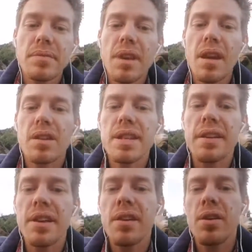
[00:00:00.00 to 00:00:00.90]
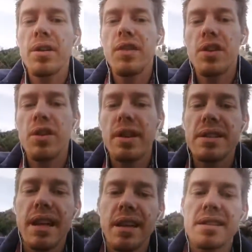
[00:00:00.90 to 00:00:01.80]
Because I didn't know if you knew
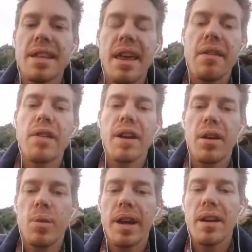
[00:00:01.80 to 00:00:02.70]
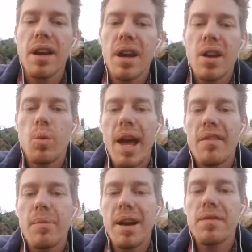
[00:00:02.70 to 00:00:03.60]
it, in South Africa we have
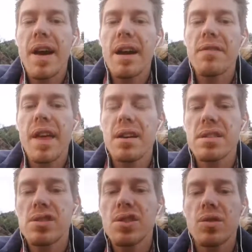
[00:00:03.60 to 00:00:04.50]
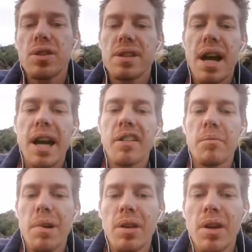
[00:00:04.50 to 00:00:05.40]
about 5,000 children dying of
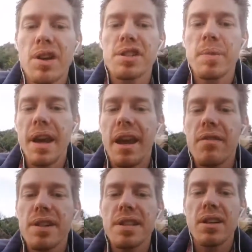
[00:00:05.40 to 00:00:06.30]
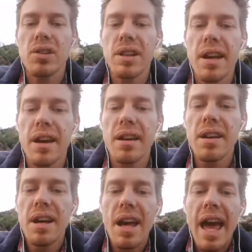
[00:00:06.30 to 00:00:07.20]
malnourishment every single year.
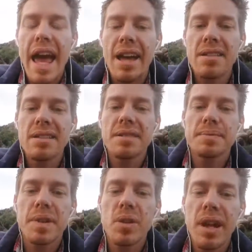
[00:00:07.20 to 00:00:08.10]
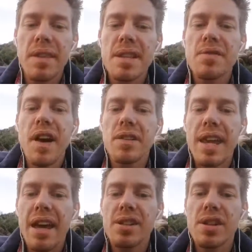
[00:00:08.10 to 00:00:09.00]
And in this
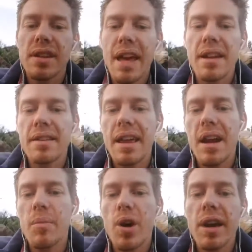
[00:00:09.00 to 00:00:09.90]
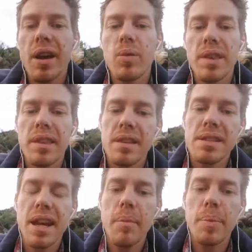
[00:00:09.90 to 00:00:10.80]
foundation that I'm working with in this
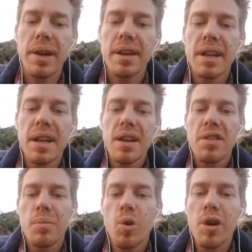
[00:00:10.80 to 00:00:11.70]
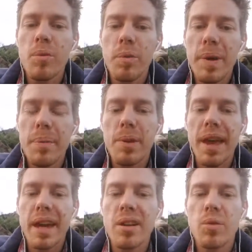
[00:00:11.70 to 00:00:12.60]
company, the more and more people
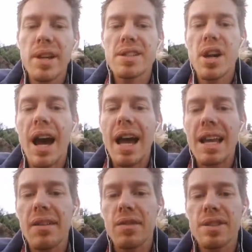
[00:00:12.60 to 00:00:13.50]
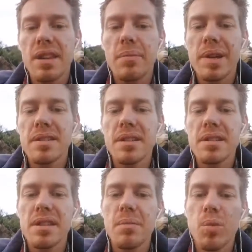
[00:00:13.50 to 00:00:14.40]
that can reach high levels in the business,
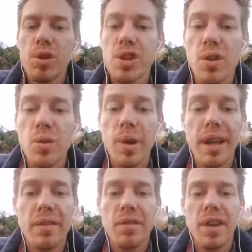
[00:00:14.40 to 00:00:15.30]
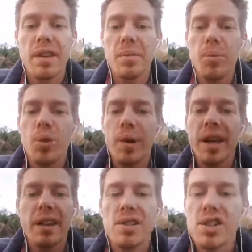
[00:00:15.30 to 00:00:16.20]
the more children we can feed, the more we
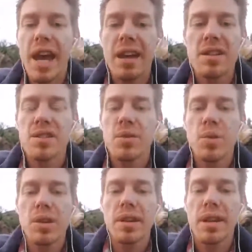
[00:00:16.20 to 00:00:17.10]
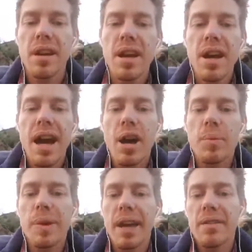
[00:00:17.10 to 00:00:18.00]
can change the world and
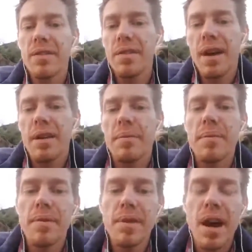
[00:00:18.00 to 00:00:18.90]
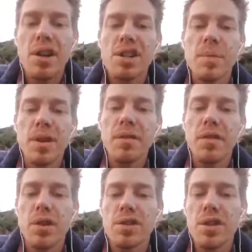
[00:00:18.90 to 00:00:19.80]
help get nourishment and
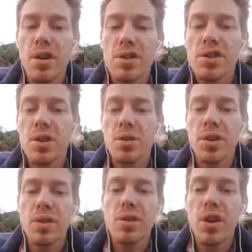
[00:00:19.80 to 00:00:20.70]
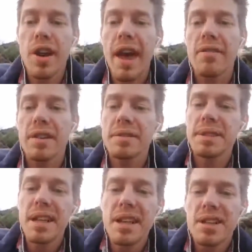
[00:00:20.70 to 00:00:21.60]
food to those children who don't have it.
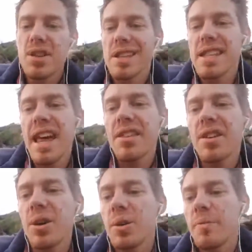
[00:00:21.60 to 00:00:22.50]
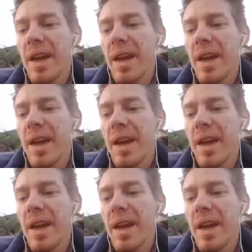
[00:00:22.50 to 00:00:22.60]
So that's another goal.